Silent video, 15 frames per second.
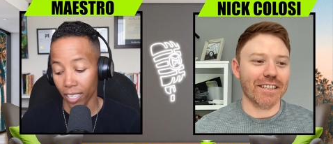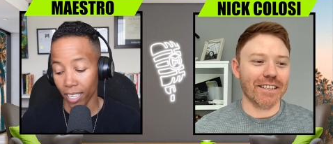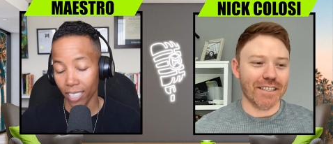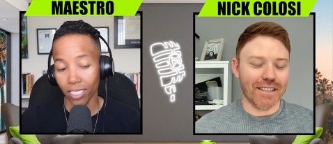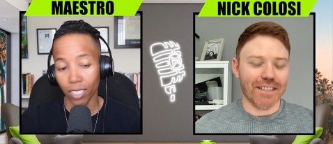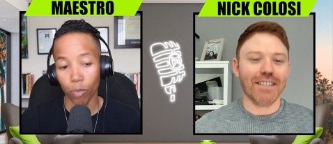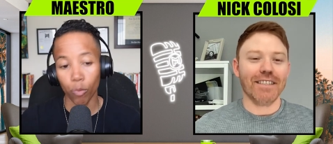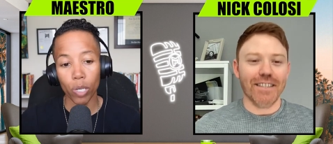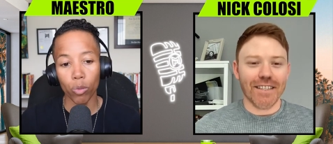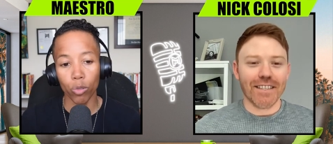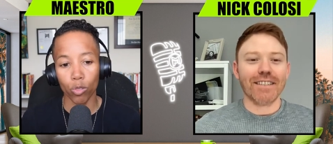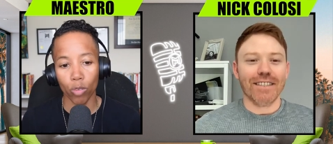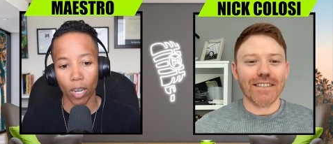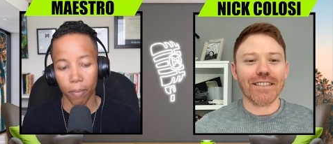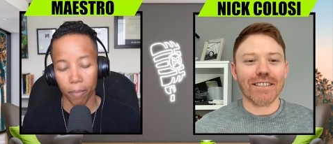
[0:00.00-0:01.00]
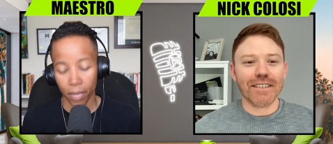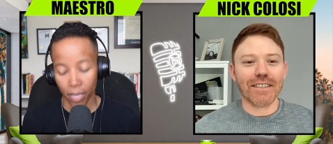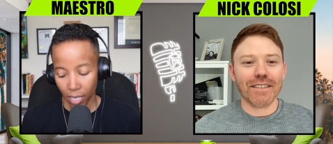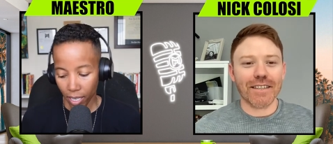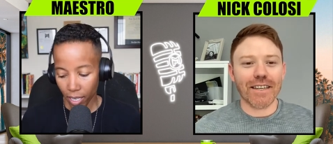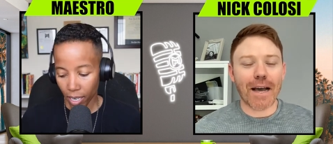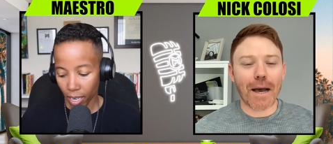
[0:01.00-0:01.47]
Speaker 1: Like I said, we will drop
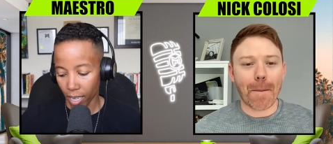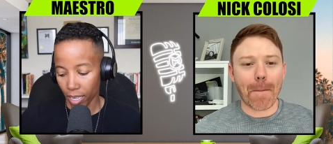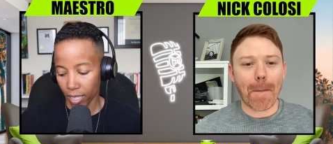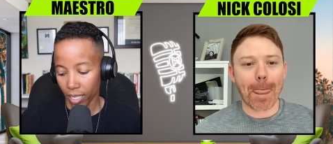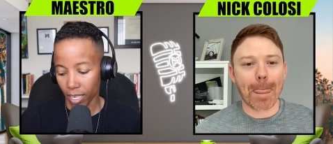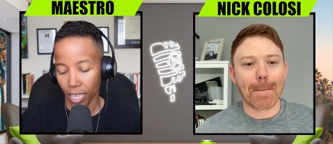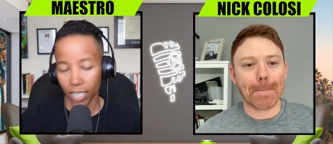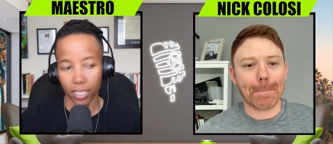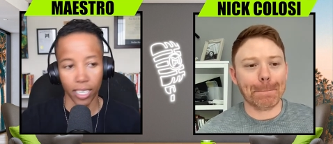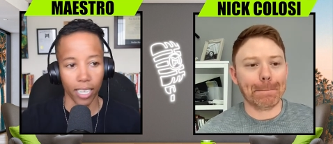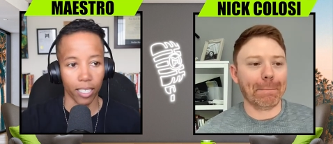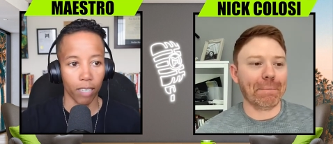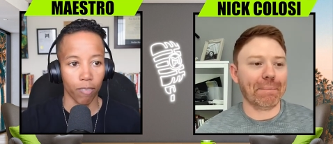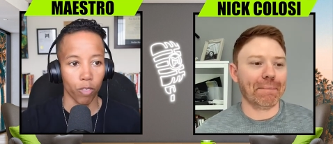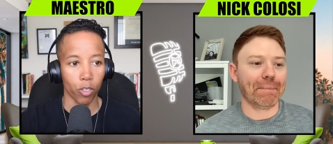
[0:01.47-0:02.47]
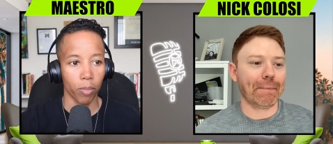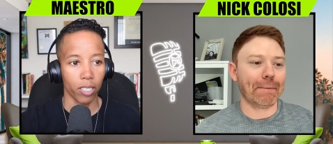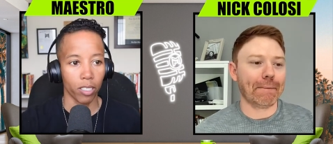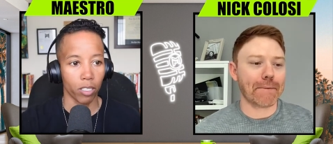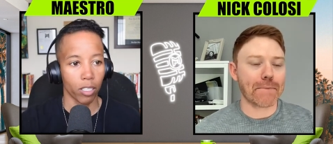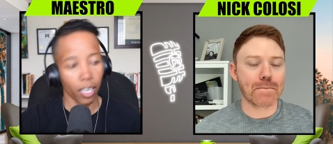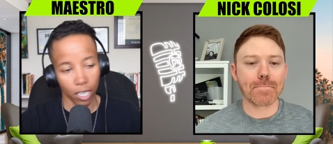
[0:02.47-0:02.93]
uh, the contact
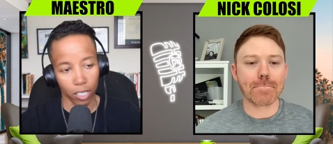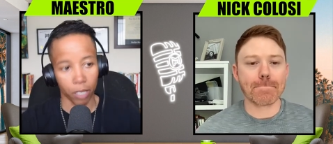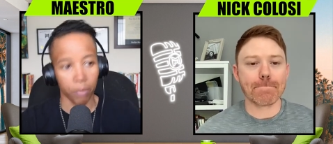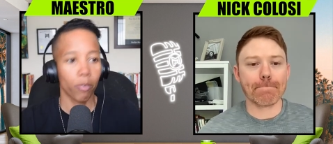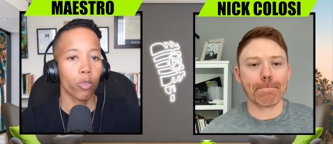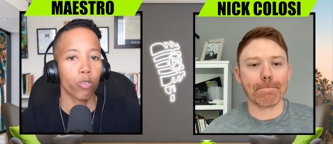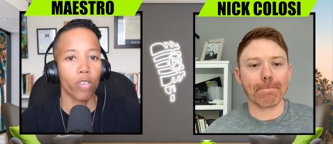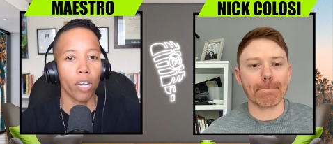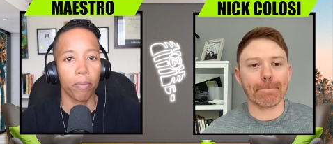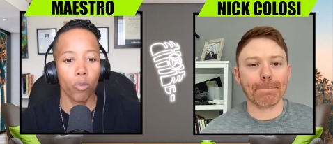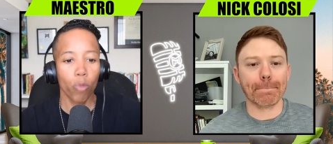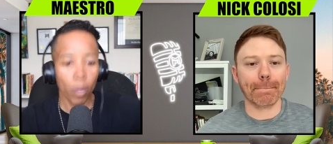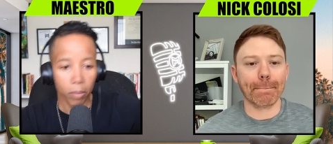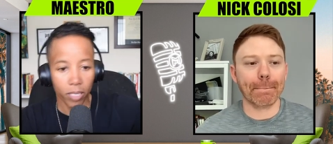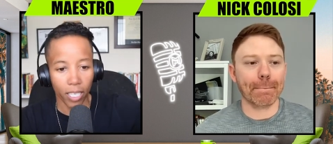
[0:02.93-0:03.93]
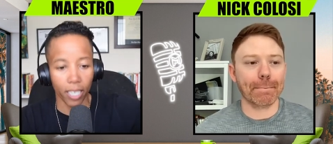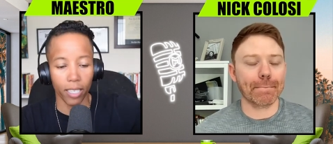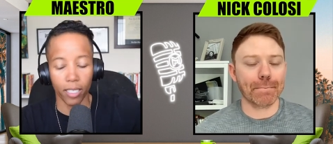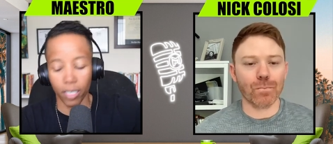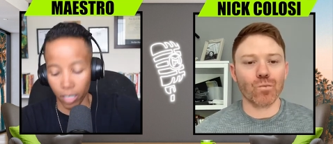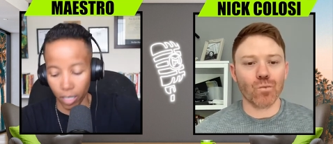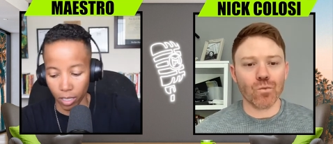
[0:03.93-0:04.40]
information, not contact, we'll drop the
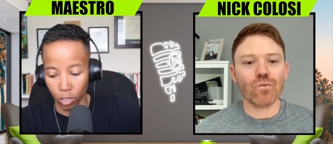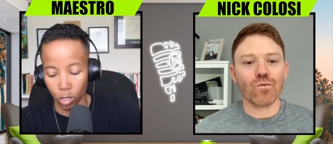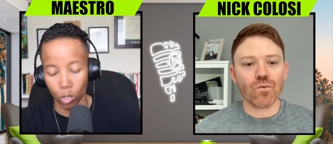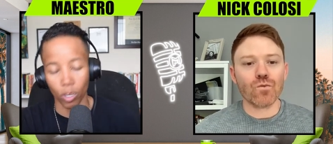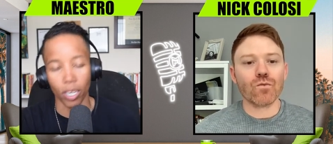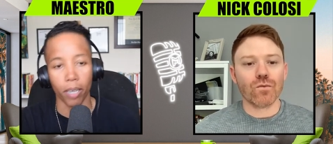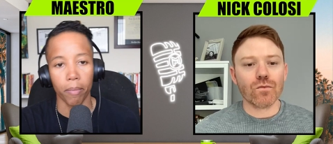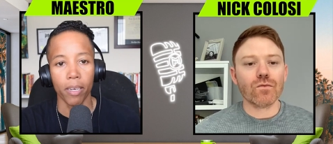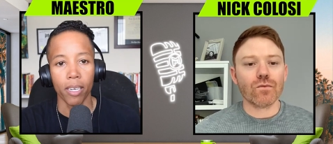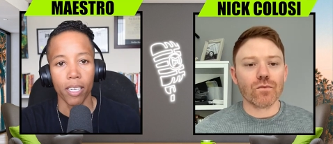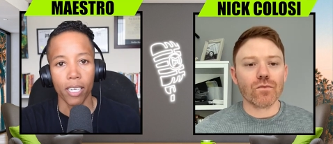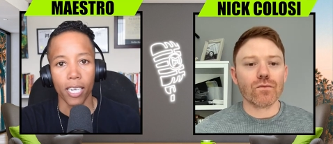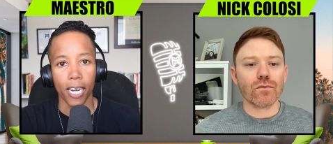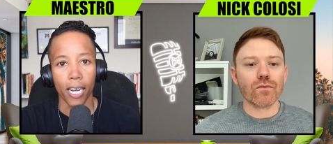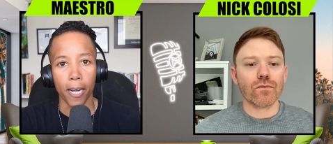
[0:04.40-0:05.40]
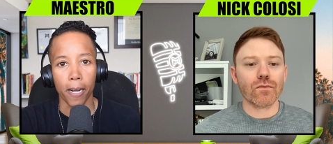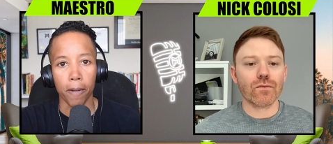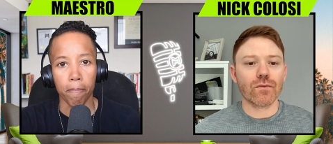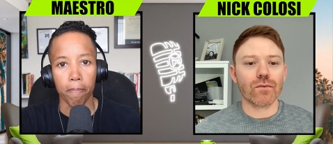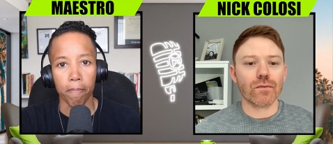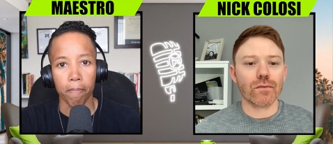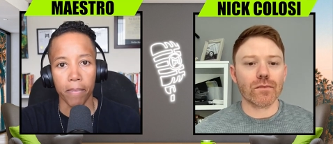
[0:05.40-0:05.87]
website and Instagram
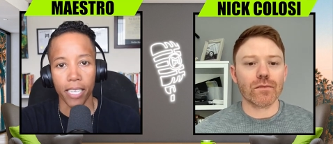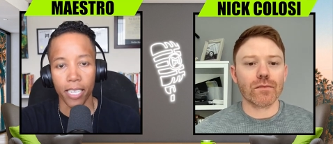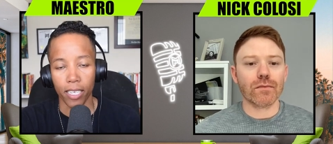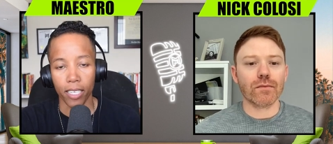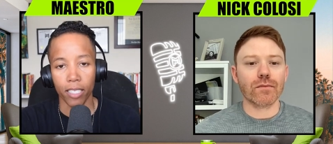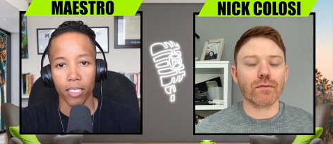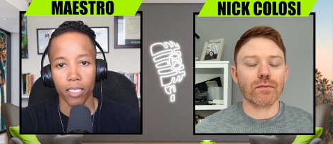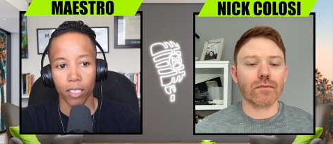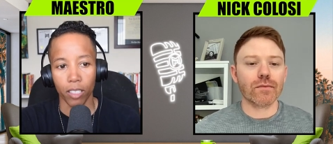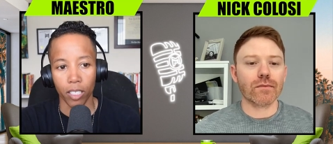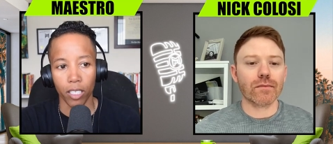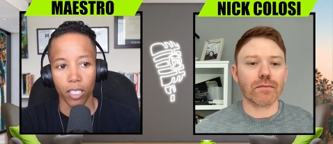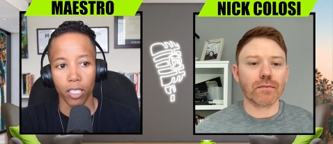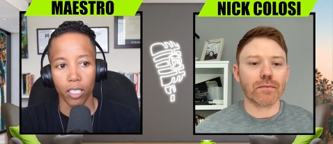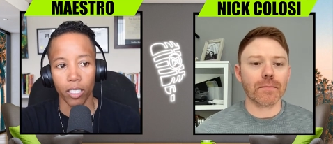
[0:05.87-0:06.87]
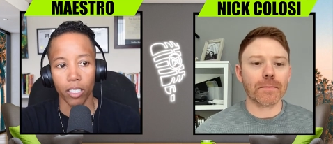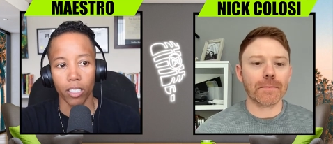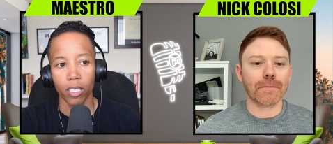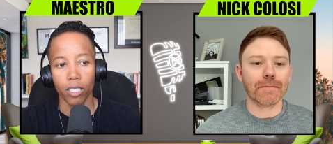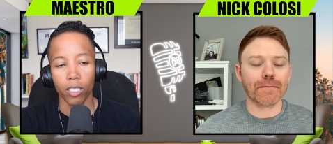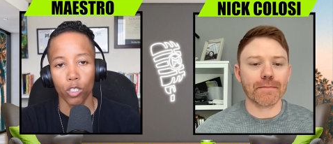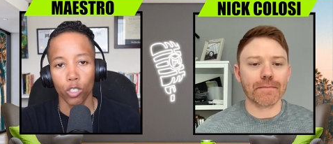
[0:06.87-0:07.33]
um, in the
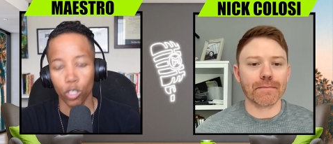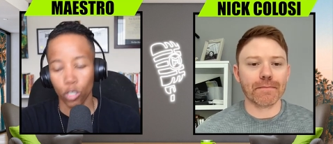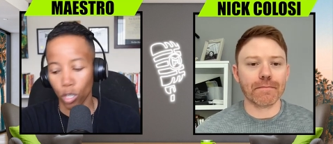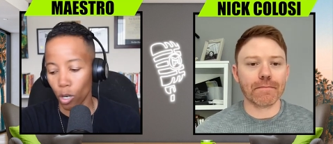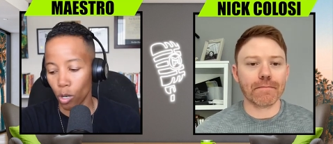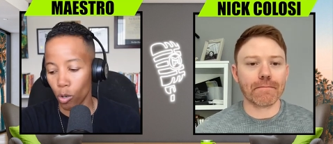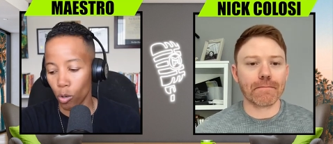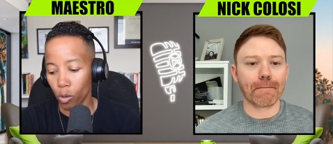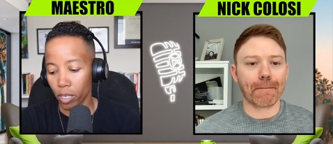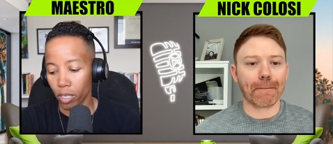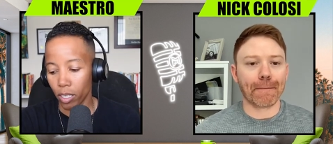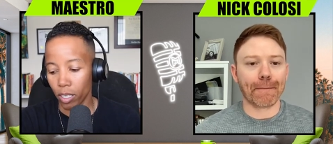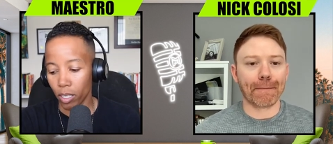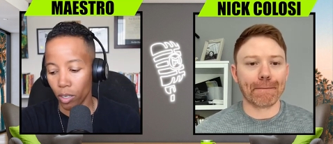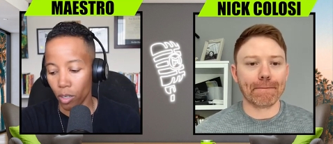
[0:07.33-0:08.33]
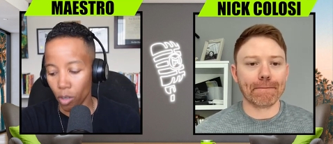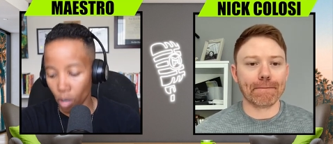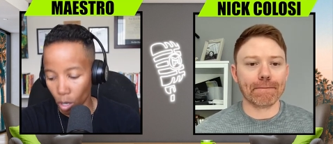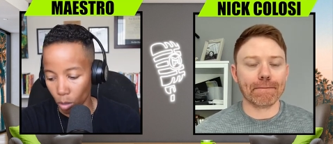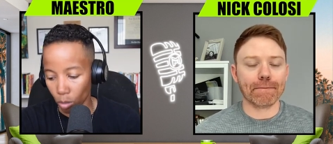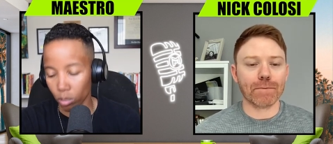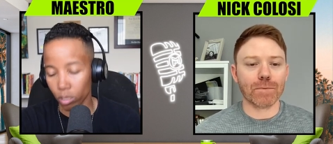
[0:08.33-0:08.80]
show
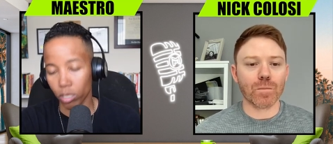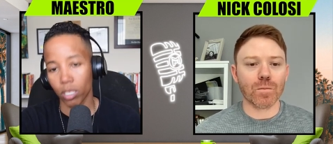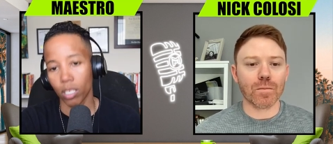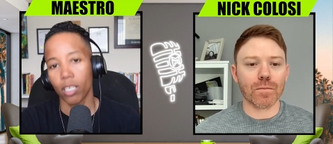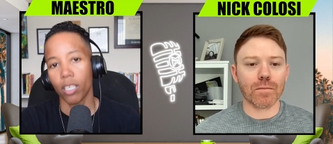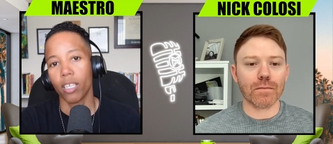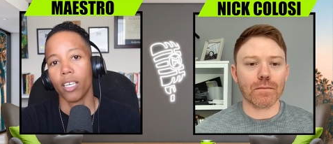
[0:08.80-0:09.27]
notes.